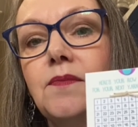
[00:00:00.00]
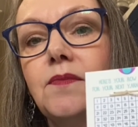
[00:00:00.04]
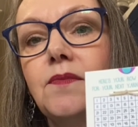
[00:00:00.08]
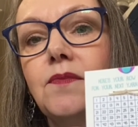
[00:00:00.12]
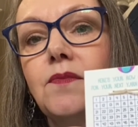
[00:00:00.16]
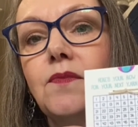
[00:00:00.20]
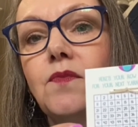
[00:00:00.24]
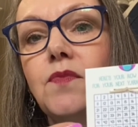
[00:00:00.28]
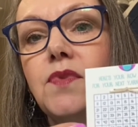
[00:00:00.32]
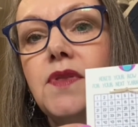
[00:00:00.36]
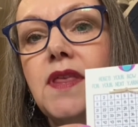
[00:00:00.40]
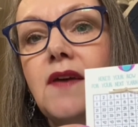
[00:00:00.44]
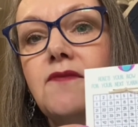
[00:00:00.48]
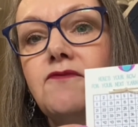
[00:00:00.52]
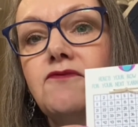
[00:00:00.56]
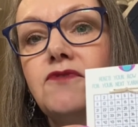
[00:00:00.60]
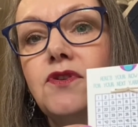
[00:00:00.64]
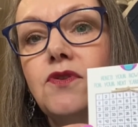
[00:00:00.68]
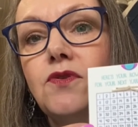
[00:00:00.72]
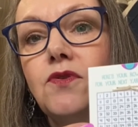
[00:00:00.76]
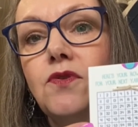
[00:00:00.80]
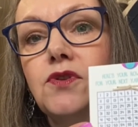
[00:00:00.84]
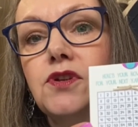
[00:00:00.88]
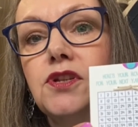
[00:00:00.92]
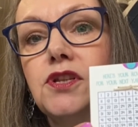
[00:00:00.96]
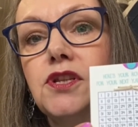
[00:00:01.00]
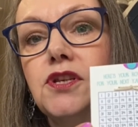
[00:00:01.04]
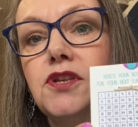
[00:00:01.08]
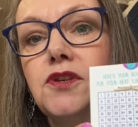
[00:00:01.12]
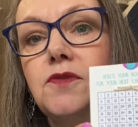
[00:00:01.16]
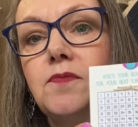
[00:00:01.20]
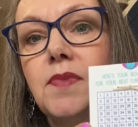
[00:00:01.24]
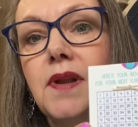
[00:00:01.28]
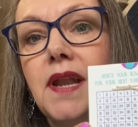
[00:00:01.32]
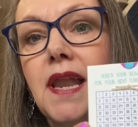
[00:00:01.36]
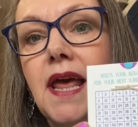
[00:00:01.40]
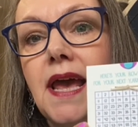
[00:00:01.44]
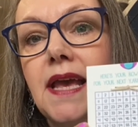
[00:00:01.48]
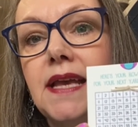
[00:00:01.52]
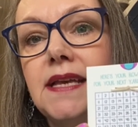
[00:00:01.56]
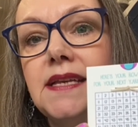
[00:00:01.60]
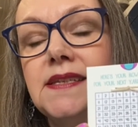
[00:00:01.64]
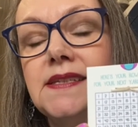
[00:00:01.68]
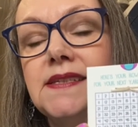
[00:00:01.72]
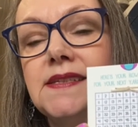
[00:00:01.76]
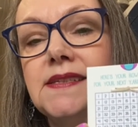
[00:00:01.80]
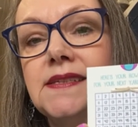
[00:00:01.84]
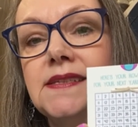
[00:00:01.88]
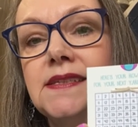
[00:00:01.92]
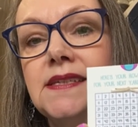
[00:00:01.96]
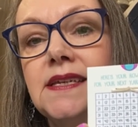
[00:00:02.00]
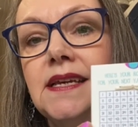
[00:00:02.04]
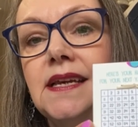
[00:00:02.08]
with every order that you place